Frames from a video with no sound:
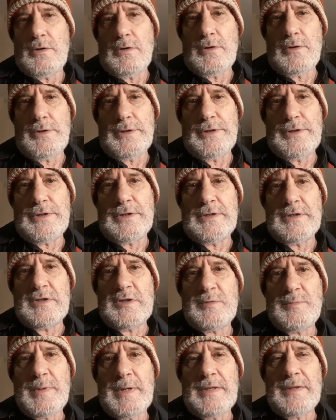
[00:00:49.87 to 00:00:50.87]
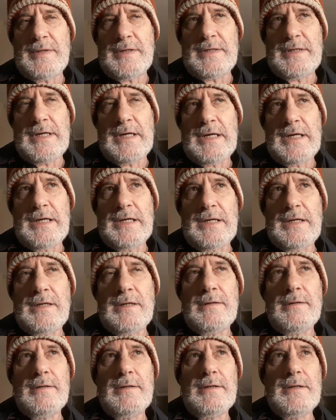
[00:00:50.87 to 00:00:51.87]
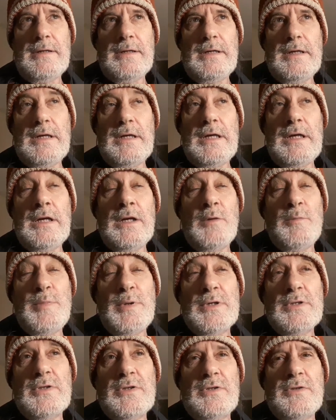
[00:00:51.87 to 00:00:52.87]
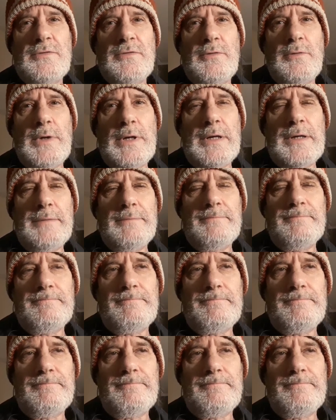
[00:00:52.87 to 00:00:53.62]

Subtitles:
or you can spend the day in a positive way.